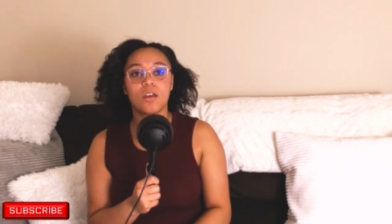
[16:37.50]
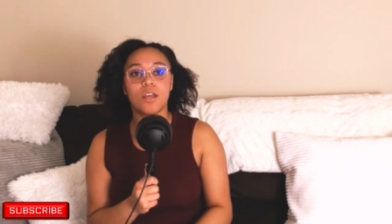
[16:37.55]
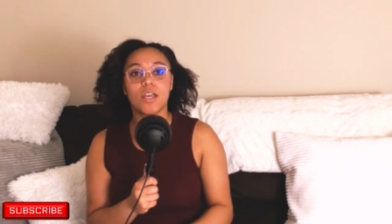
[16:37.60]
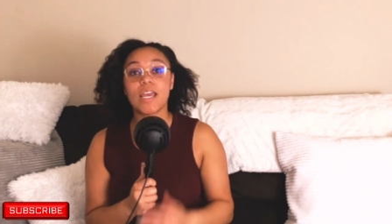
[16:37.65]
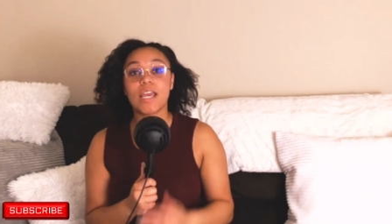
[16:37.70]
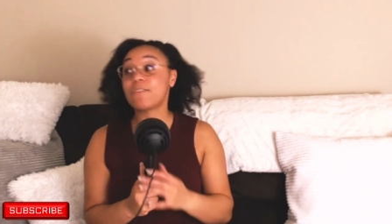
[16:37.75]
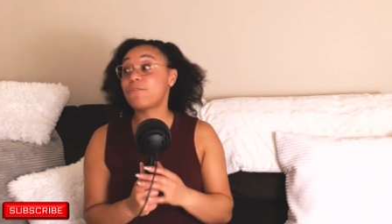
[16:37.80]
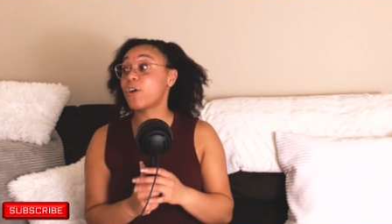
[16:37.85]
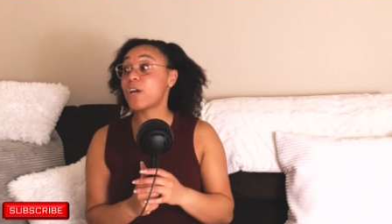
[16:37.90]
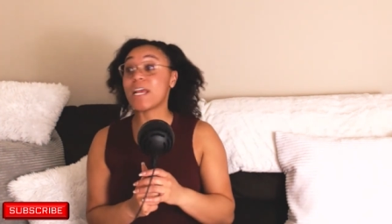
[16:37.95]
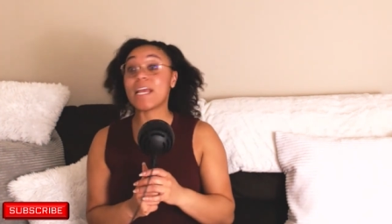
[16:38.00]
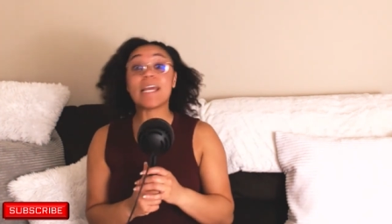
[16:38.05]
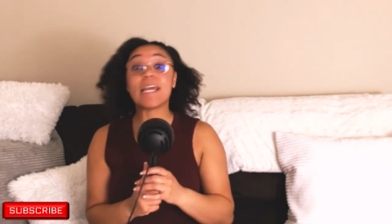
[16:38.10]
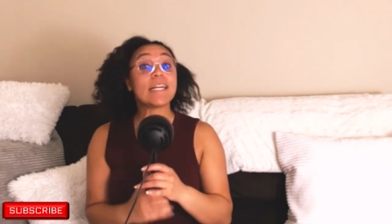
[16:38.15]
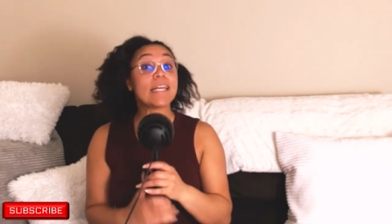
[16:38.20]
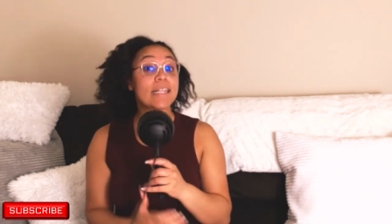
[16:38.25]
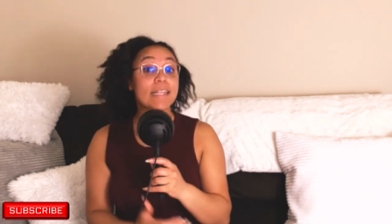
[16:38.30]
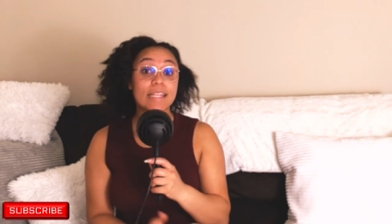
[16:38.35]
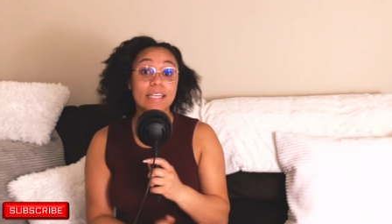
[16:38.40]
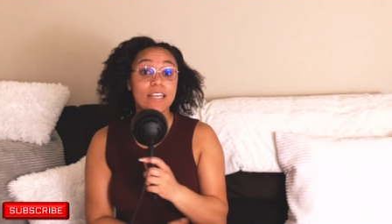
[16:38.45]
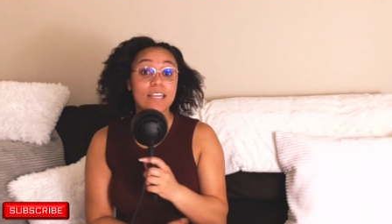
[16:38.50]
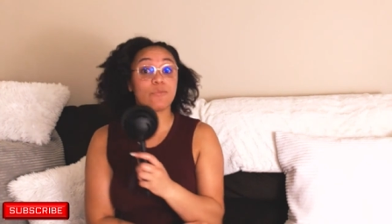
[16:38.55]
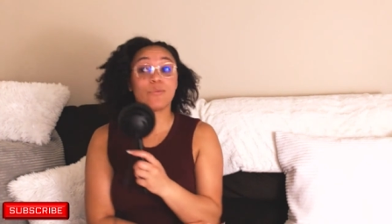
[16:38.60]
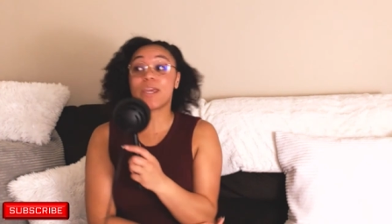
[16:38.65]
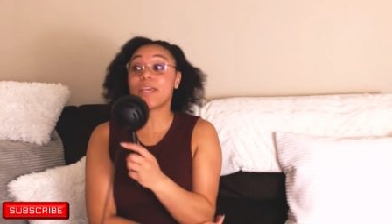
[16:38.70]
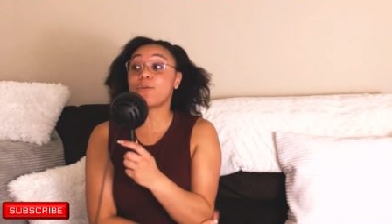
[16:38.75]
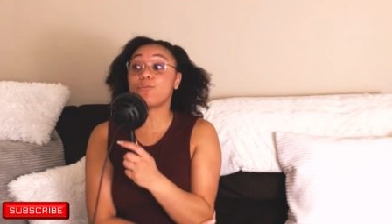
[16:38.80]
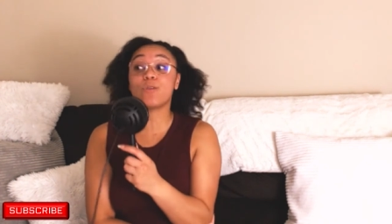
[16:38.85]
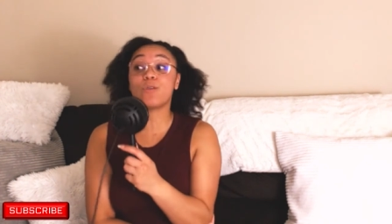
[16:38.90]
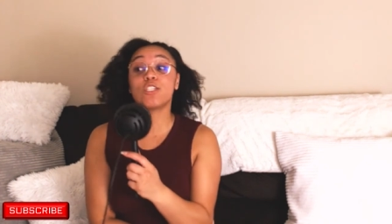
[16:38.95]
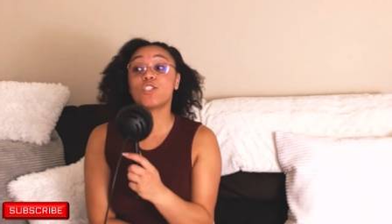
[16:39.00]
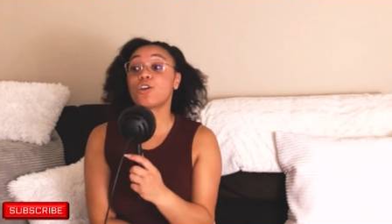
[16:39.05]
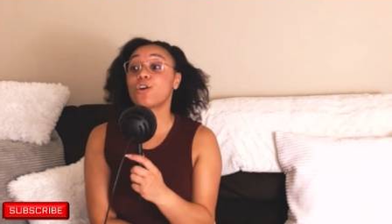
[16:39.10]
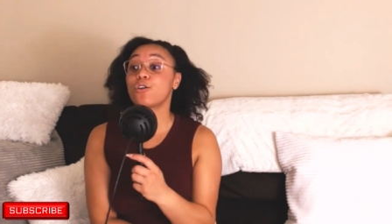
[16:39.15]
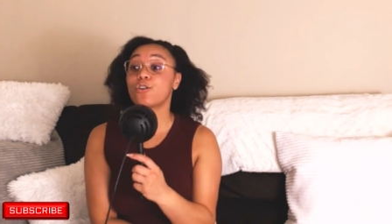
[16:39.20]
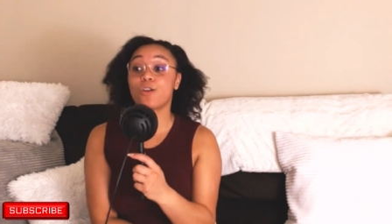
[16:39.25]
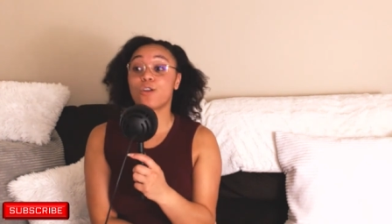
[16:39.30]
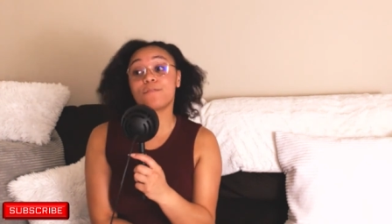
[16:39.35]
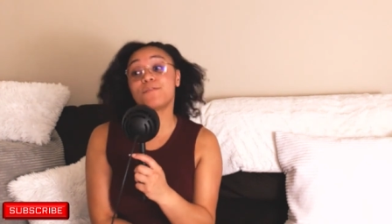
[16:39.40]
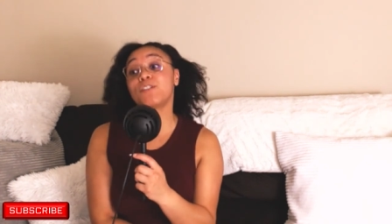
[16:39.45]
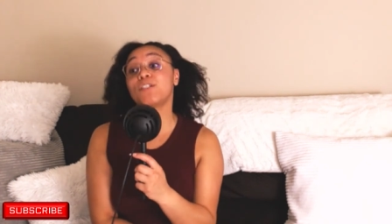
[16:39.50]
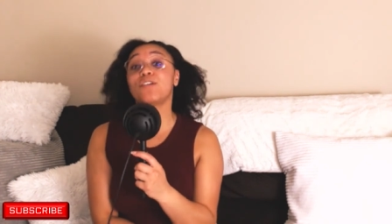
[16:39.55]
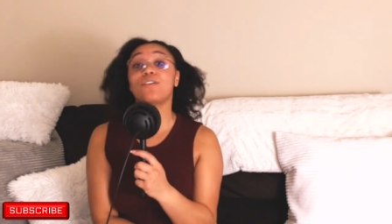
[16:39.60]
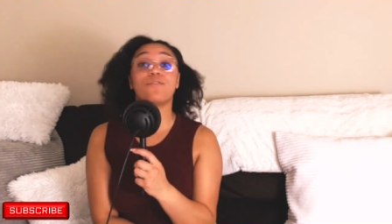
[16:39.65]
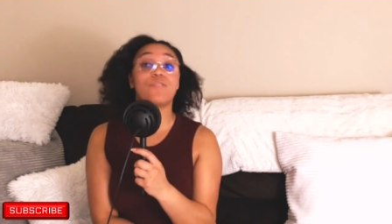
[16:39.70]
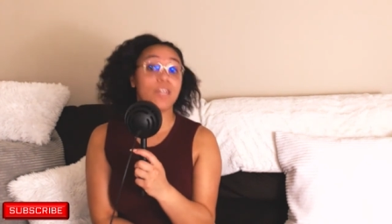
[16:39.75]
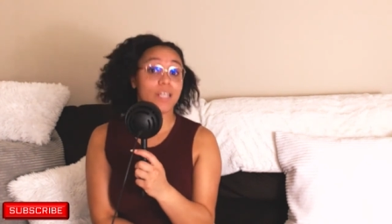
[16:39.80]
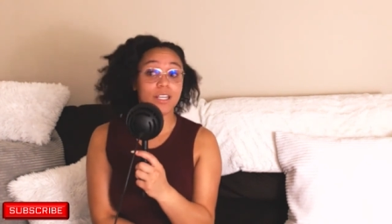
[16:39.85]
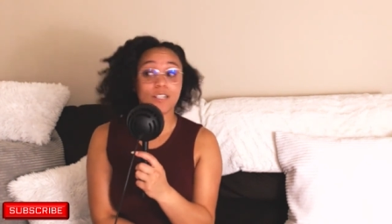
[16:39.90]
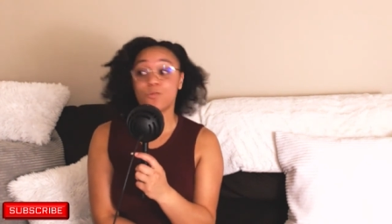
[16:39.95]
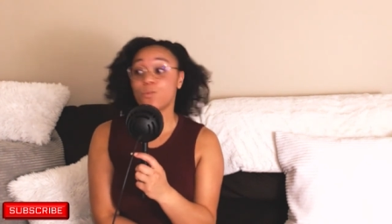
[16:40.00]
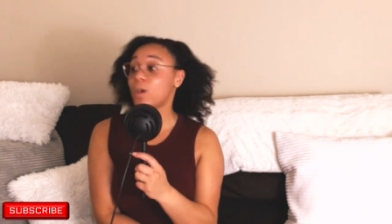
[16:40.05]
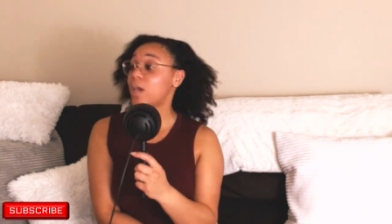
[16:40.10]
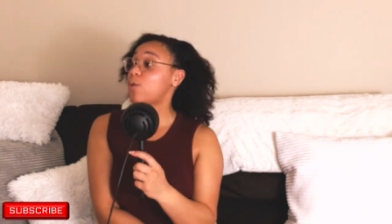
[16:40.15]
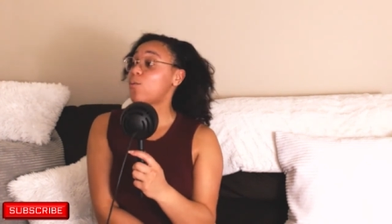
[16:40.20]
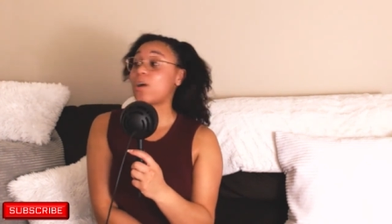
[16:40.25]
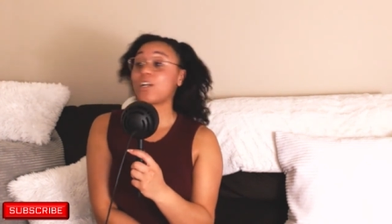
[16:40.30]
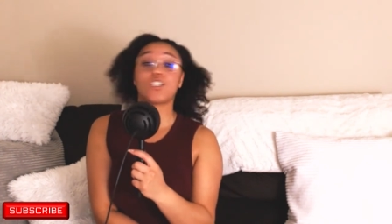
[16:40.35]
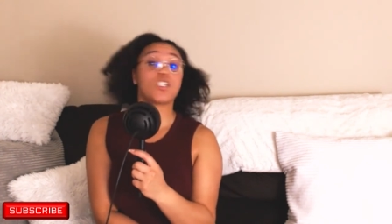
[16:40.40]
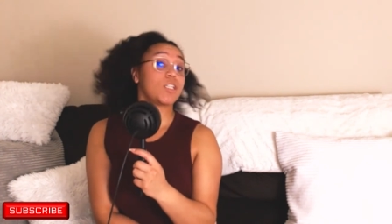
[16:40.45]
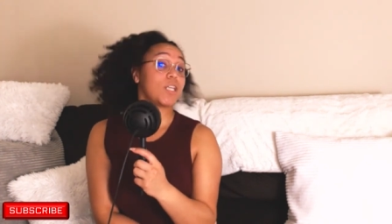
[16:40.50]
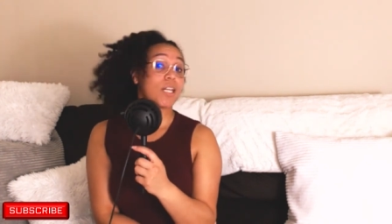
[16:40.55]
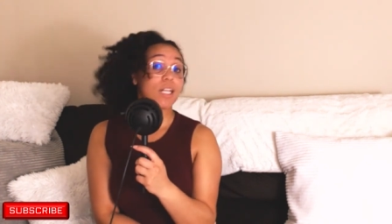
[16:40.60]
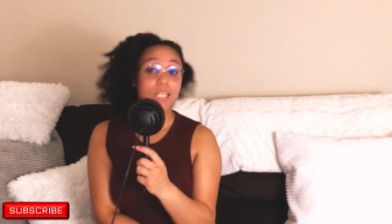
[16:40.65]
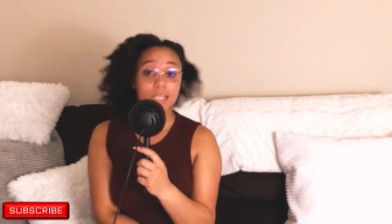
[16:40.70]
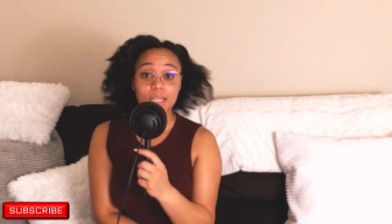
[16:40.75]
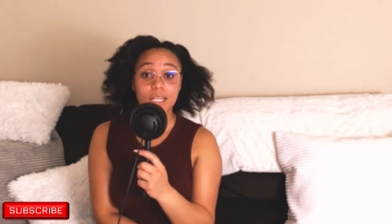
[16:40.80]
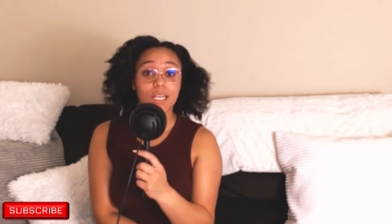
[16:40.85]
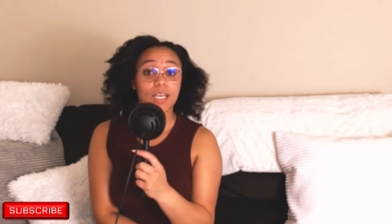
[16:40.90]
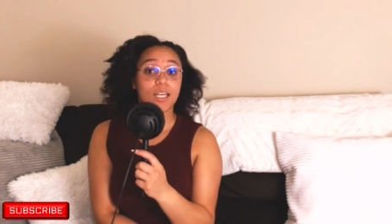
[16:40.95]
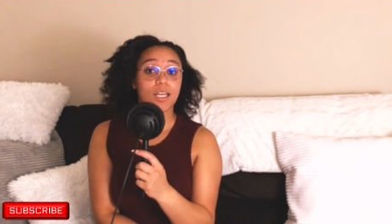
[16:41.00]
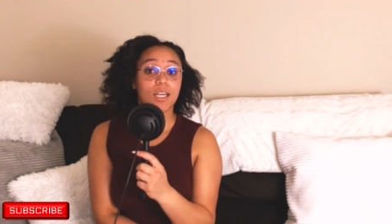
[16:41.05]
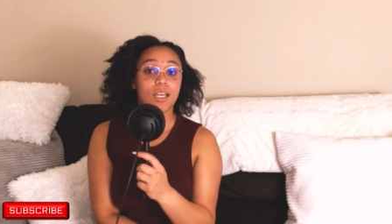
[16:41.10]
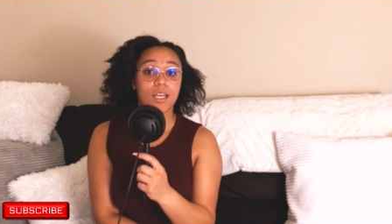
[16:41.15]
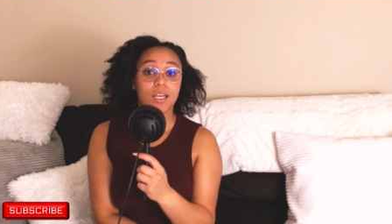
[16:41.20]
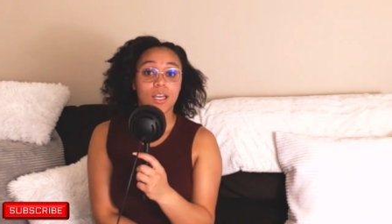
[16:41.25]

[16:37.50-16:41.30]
For anything, we turn off TVs. We ain't watching anything.